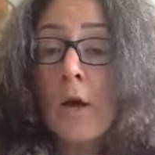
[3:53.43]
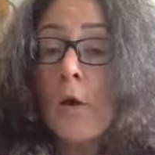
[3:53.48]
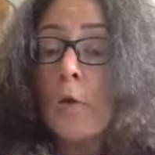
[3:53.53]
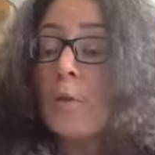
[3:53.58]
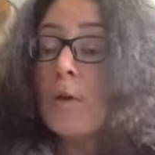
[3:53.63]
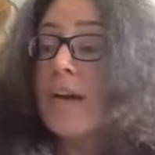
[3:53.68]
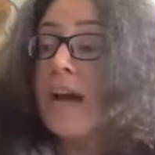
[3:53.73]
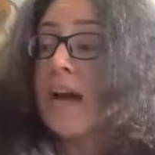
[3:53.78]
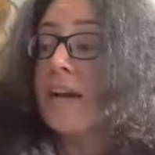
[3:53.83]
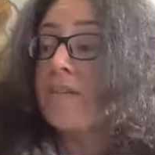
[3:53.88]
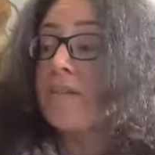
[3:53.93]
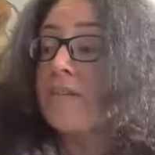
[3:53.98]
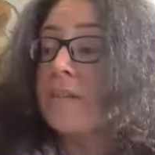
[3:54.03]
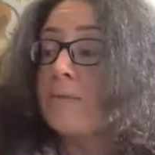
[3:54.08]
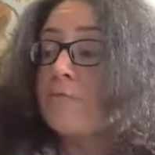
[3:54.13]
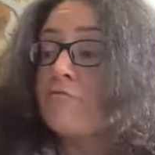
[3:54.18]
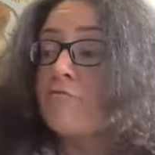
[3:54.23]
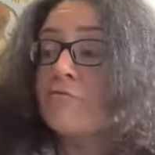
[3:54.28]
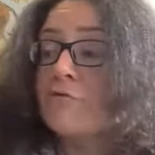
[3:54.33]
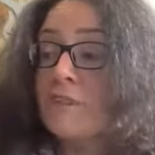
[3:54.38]
We have to
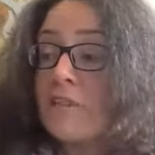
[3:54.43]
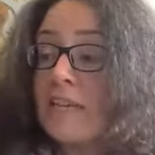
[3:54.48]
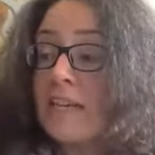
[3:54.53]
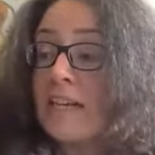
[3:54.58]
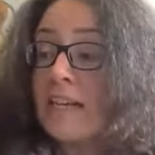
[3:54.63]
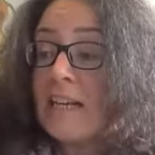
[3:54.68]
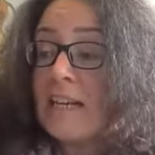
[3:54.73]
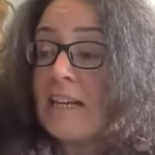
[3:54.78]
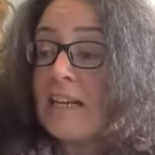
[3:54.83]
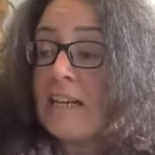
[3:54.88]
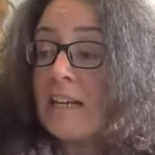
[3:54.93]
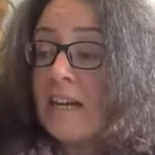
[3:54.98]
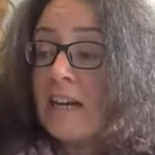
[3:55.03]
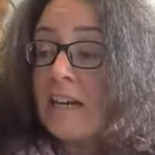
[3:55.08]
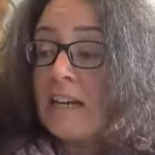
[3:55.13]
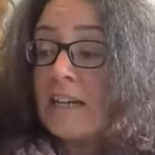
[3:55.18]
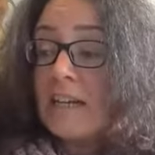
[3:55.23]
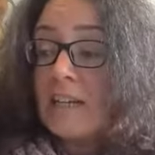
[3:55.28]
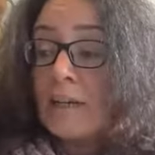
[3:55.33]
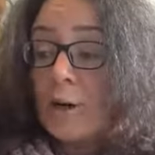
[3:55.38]
really
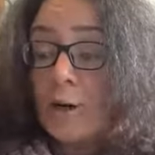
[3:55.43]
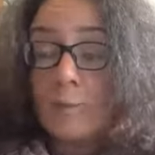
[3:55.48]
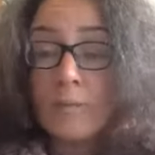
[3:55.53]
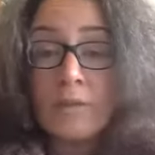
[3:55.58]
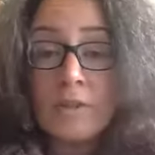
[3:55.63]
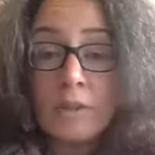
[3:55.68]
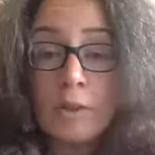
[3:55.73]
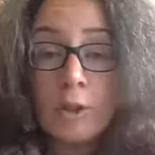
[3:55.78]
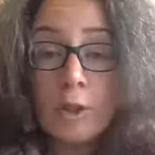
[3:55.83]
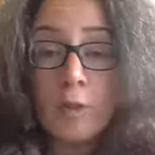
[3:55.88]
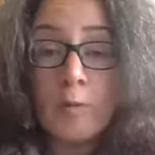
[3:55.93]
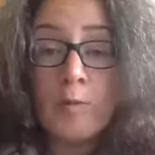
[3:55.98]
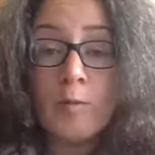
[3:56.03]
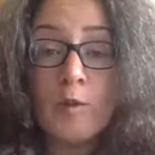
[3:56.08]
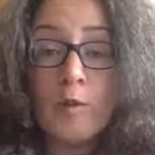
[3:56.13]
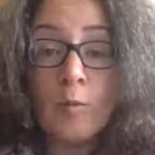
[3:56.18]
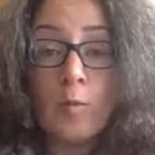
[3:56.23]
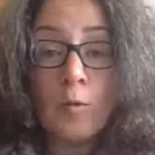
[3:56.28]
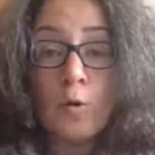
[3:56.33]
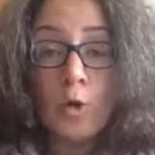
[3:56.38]
come to terms
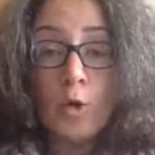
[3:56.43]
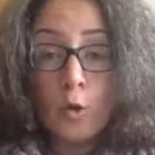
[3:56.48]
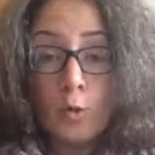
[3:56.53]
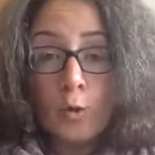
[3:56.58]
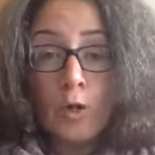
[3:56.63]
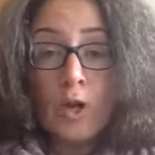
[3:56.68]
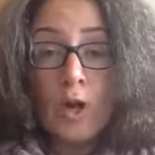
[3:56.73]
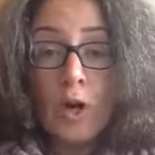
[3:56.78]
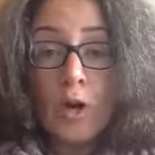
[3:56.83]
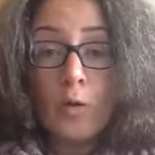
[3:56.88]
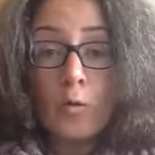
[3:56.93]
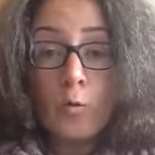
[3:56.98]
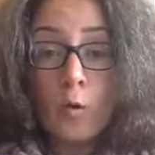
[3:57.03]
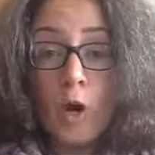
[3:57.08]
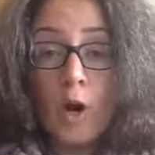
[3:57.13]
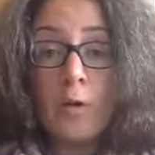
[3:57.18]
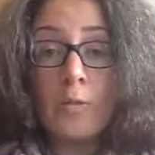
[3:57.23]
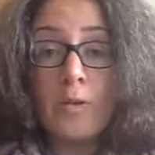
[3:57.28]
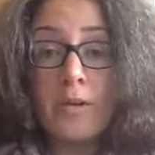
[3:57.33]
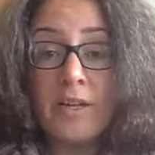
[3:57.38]
with who we are,
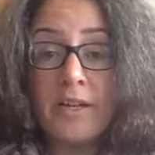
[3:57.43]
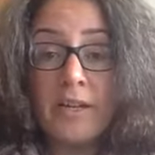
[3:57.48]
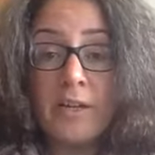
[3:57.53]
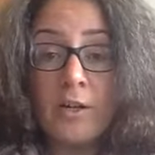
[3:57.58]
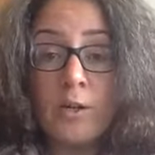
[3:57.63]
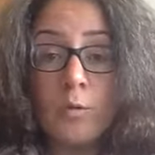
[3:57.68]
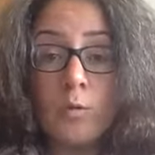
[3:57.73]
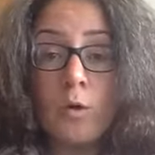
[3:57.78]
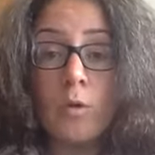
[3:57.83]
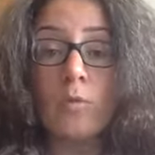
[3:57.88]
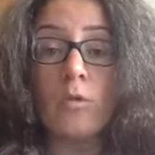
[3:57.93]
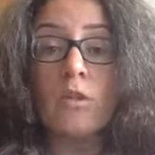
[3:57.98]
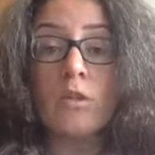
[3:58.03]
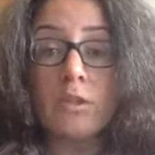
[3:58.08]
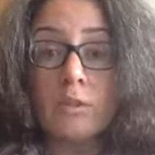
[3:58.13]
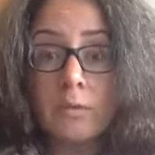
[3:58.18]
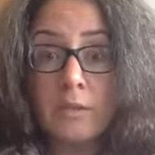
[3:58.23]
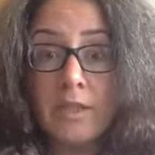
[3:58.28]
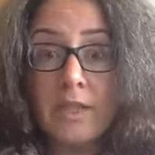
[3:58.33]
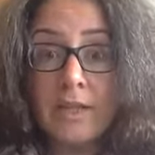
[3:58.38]
why we're here, what we're
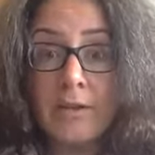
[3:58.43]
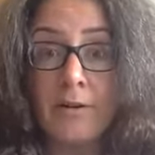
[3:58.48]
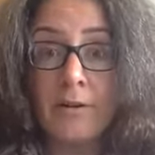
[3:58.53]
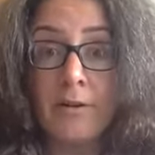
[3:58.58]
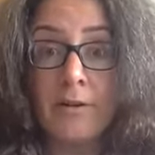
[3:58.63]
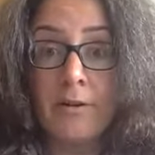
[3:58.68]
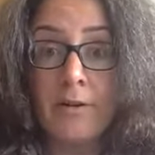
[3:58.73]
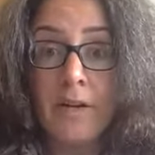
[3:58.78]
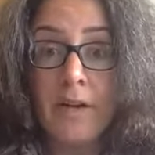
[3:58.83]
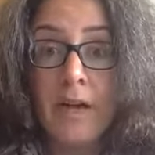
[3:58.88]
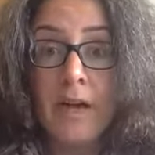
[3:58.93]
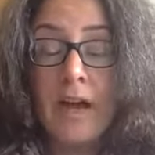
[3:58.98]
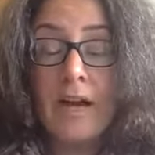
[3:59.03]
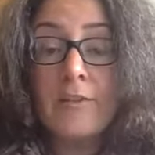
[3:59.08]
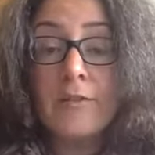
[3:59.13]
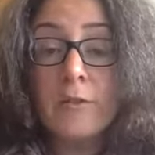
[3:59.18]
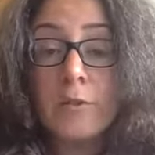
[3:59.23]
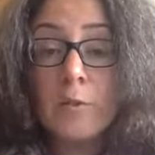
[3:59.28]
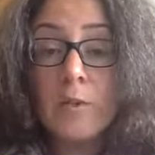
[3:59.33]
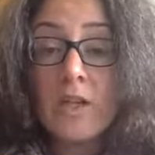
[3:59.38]
doing here,
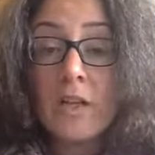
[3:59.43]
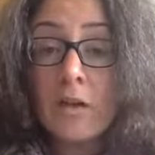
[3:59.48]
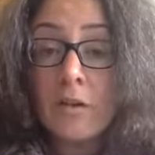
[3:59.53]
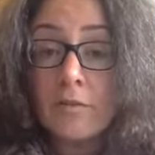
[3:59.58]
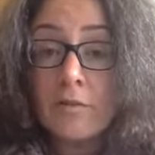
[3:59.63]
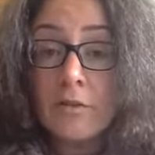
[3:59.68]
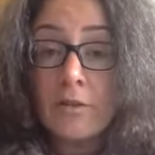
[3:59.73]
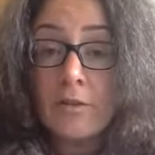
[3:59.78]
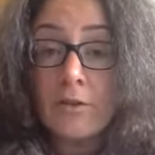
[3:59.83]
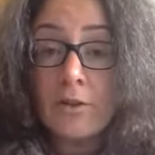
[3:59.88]
and do we love it or